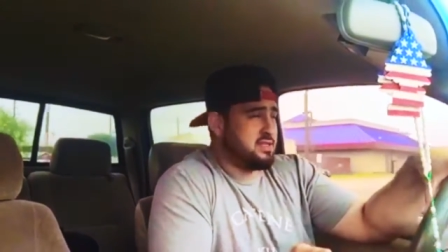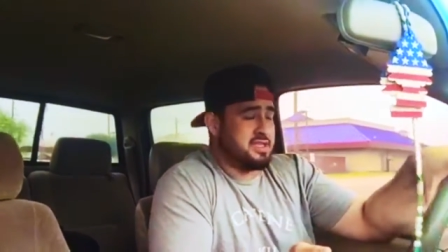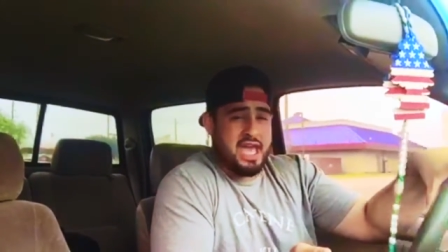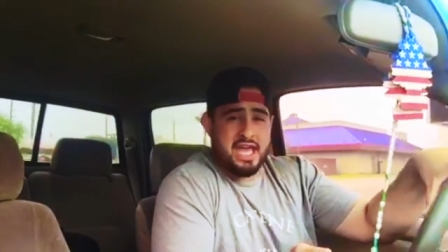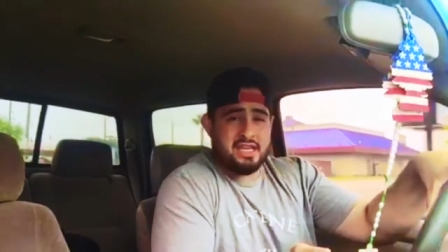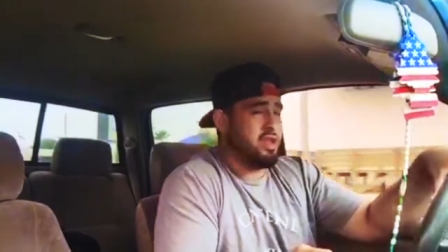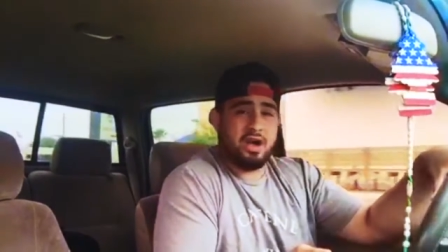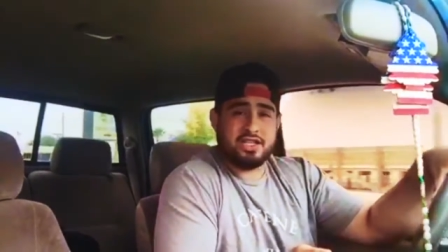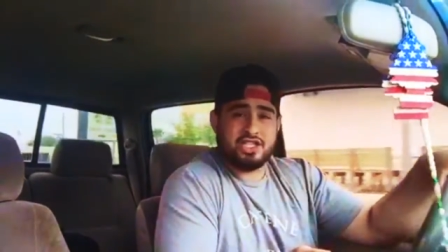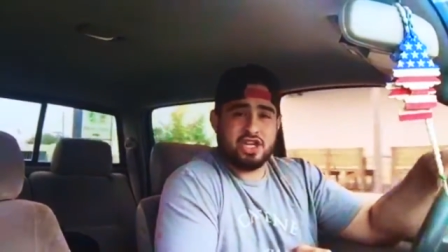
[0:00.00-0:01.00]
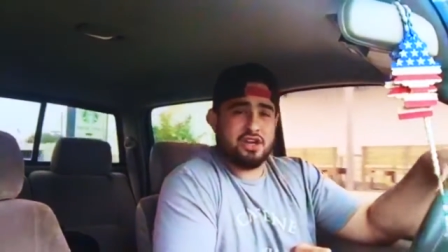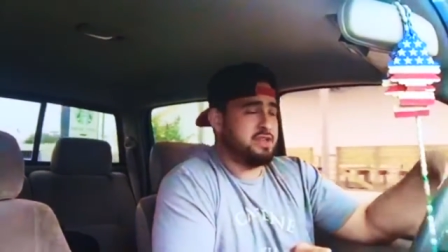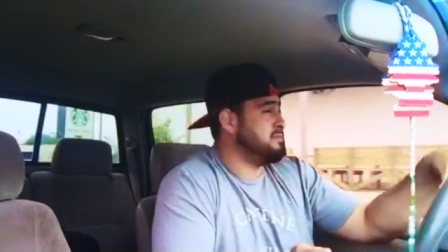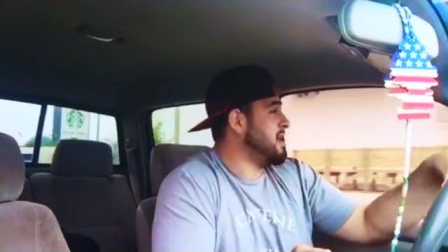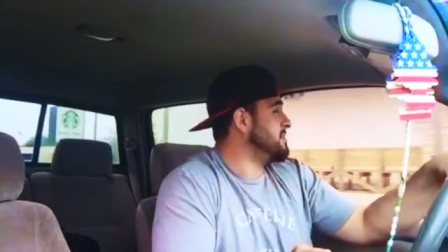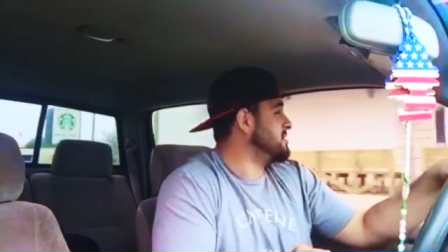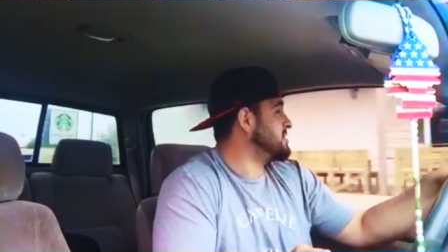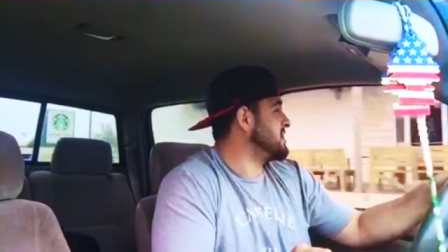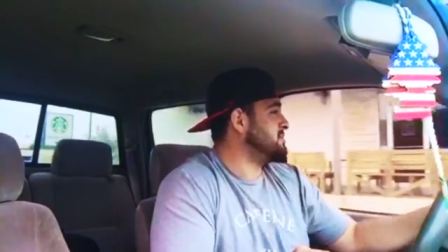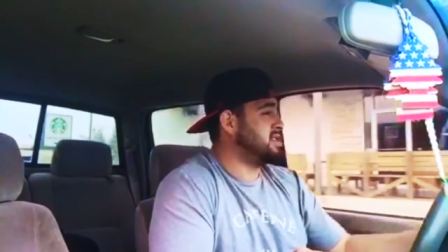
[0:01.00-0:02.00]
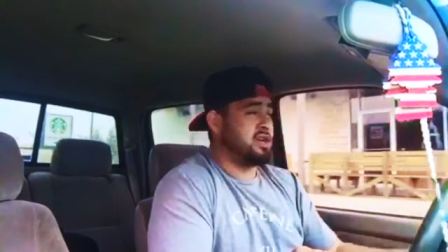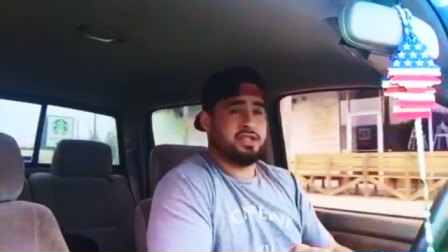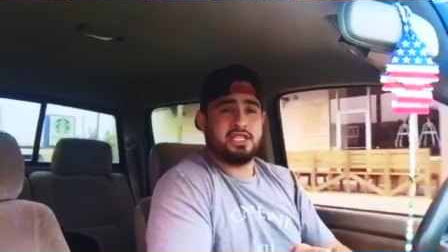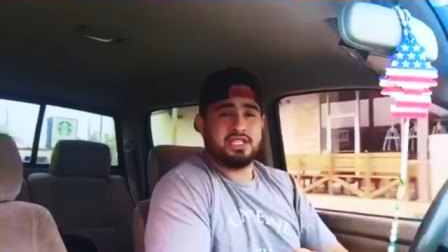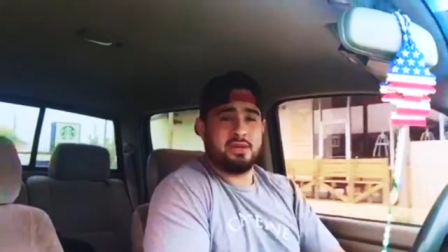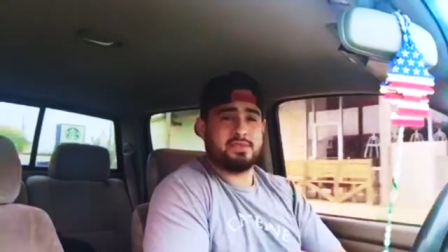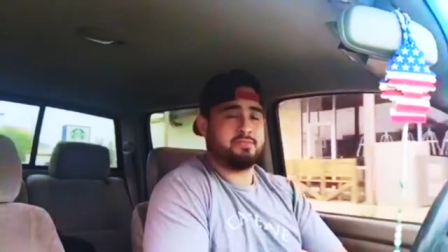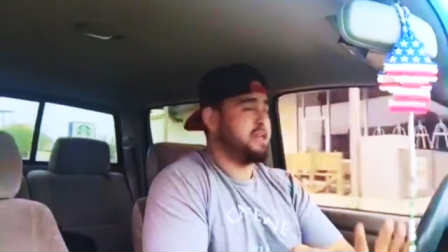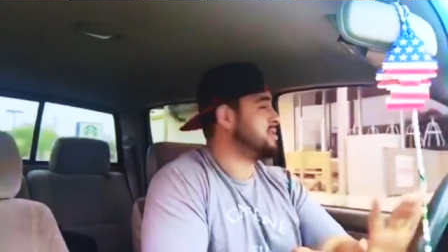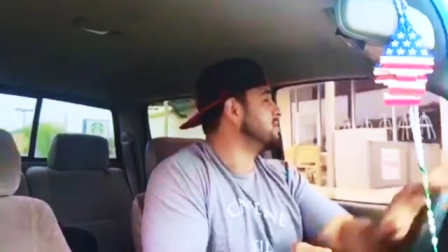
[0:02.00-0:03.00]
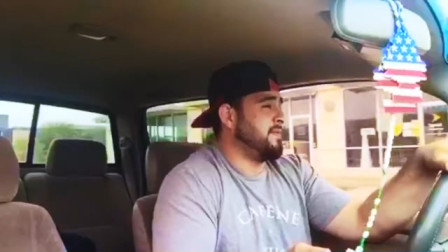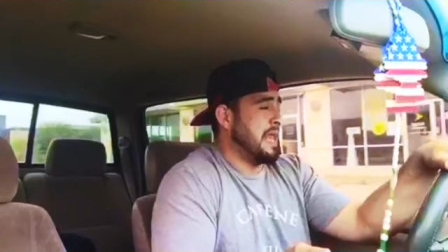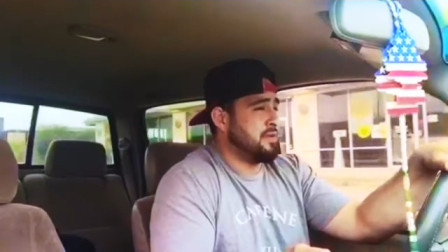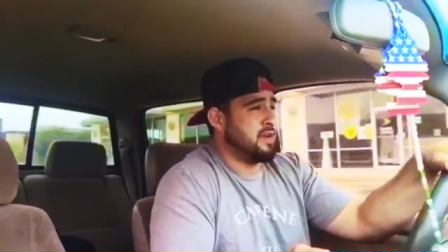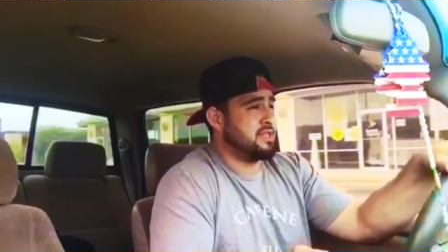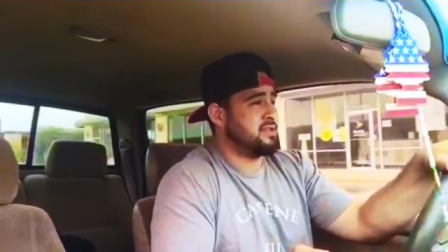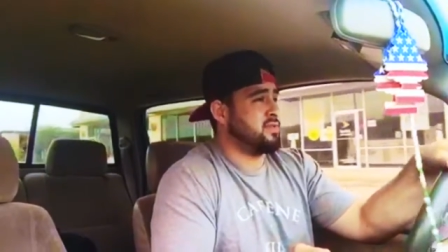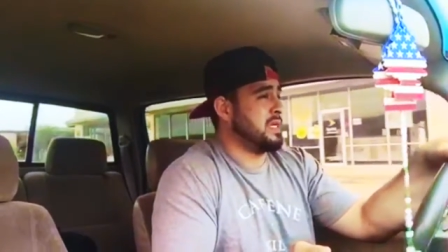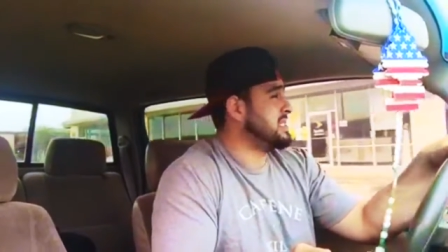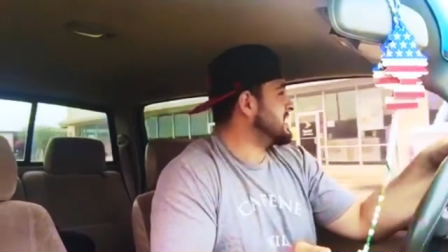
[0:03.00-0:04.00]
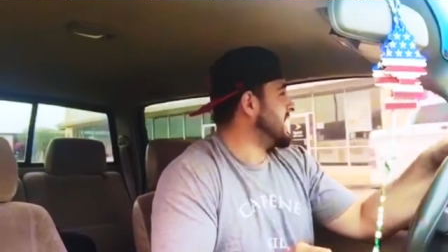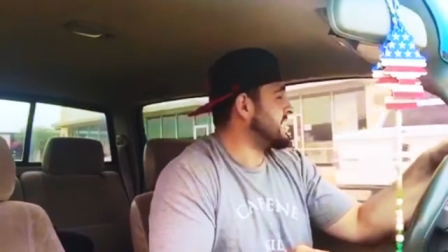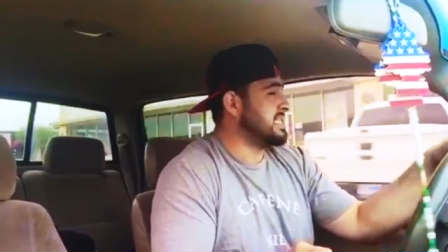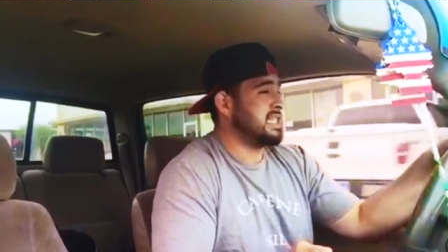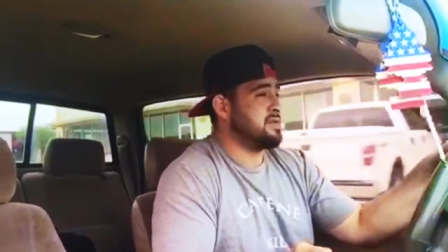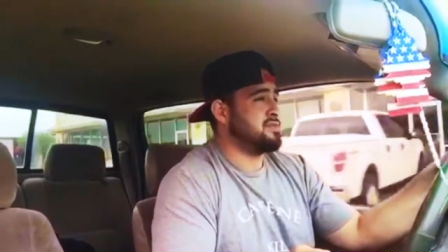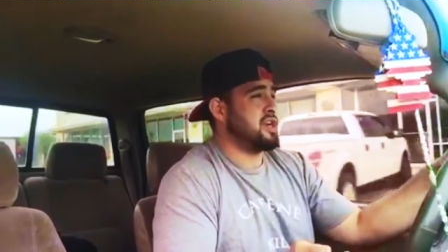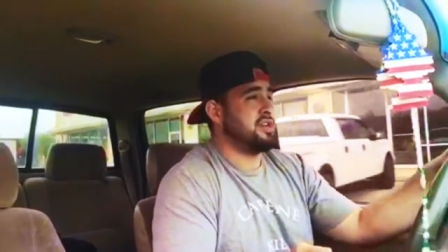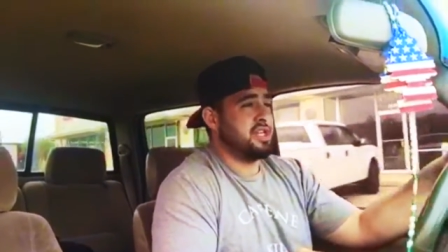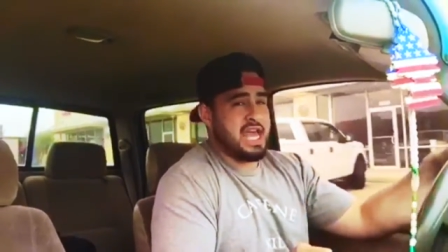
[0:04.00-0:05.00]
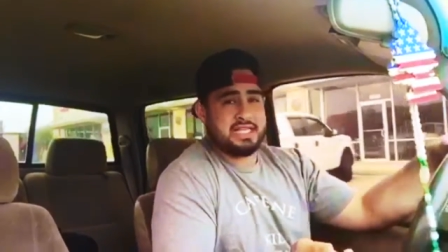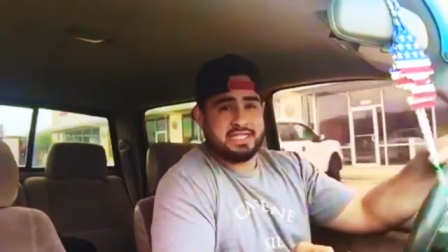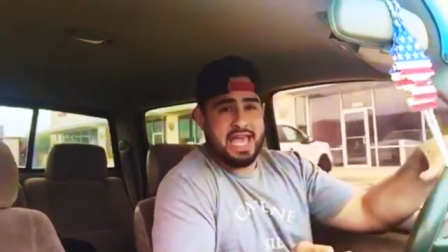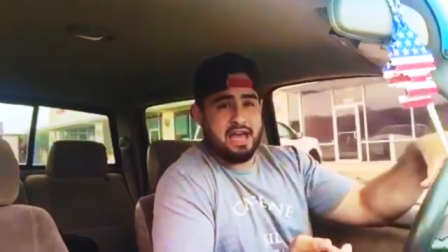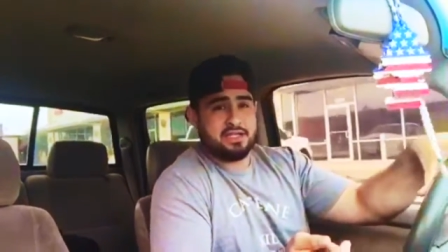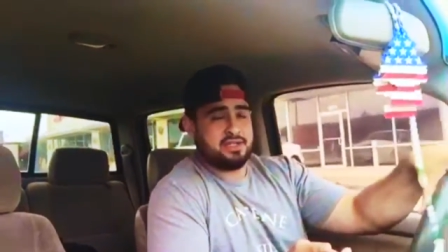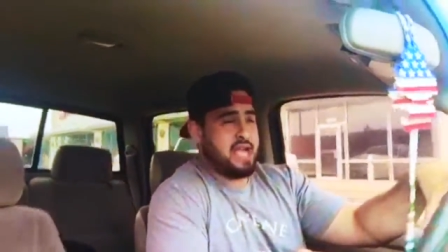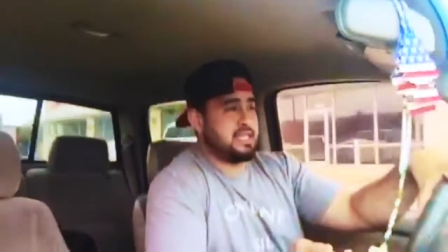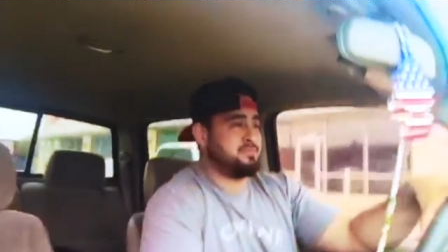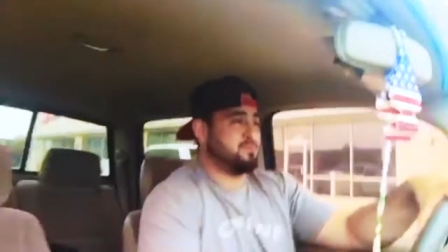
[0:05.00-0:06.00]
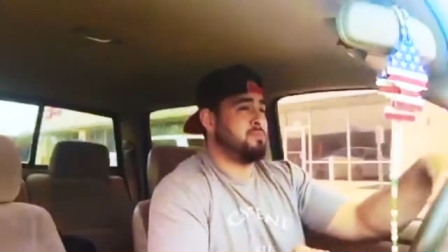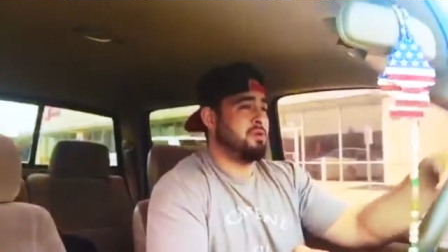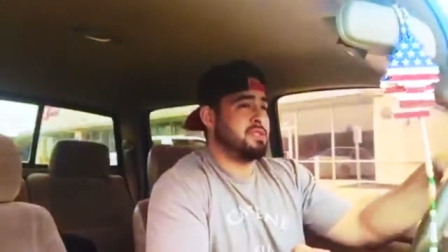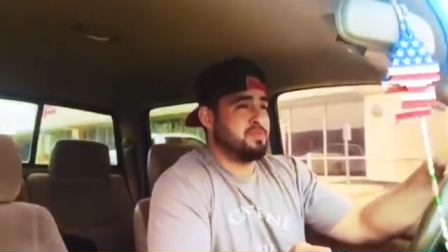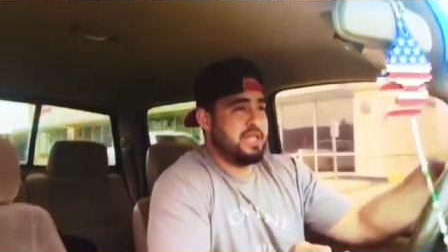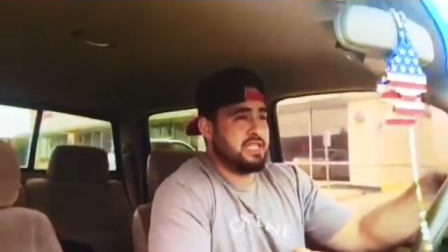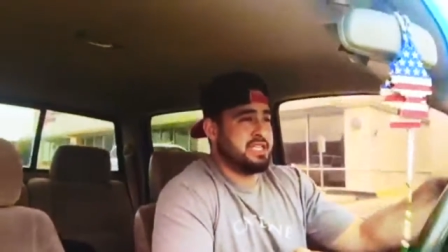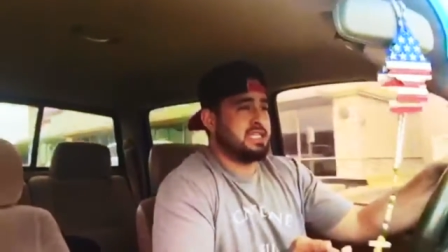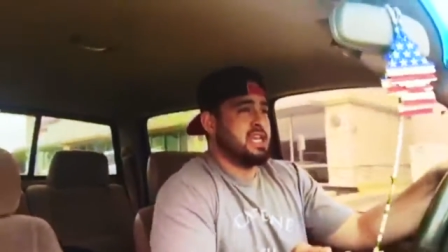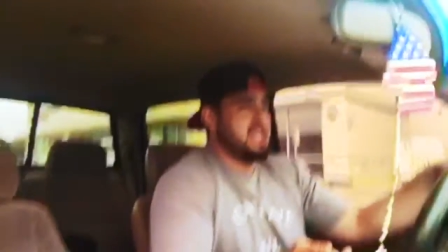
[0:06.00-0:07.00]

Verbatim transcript: yet along this journey maybe you'll see me turn into something special if anyone wants to take the same journey has doubts or has moments of weakness